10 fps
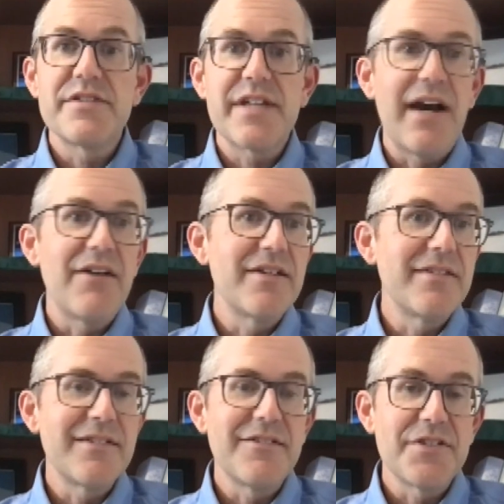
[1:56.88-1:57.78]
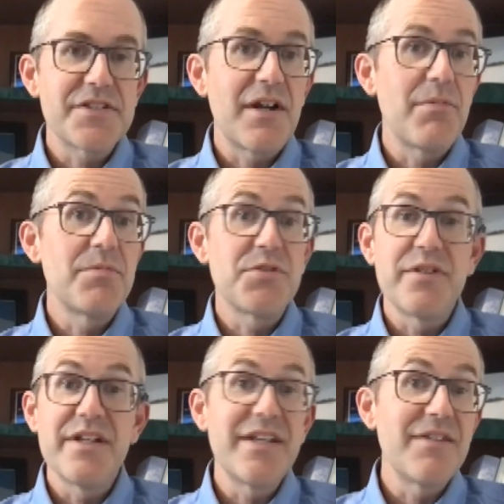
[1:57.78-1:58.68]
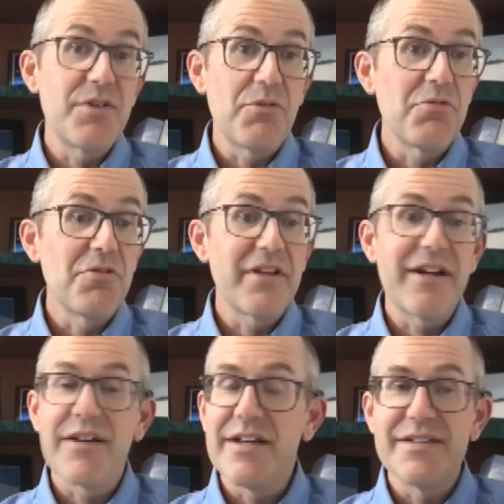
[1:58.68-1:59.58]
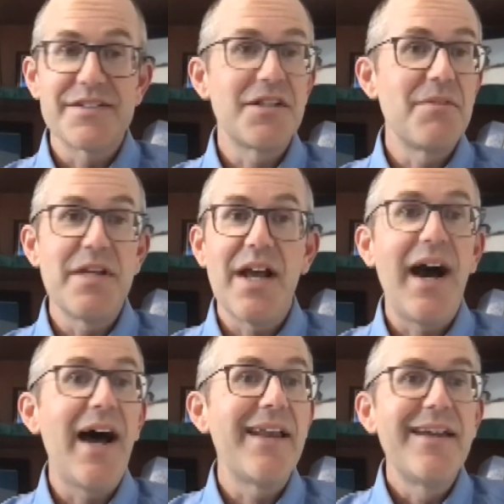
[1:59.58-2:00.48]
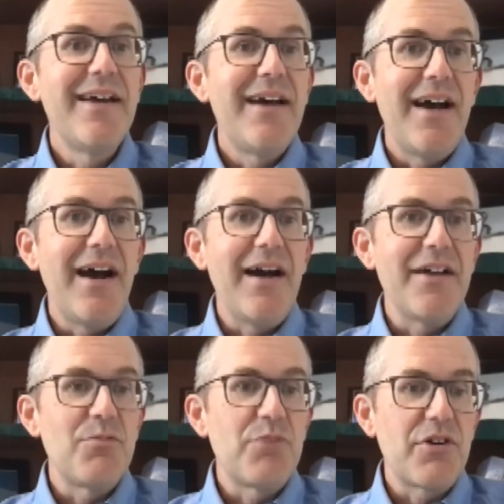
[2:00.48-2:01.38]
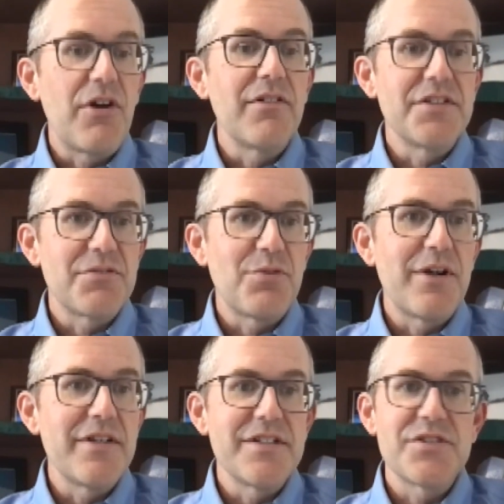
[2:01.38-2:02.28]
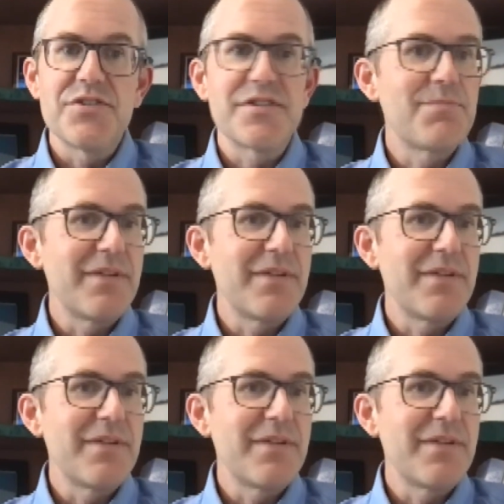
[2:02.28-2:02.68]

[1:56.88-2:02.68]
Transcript: it's out in you know the suburbs or in even a rural area, is going to be hot, uh, regardless of where it is, just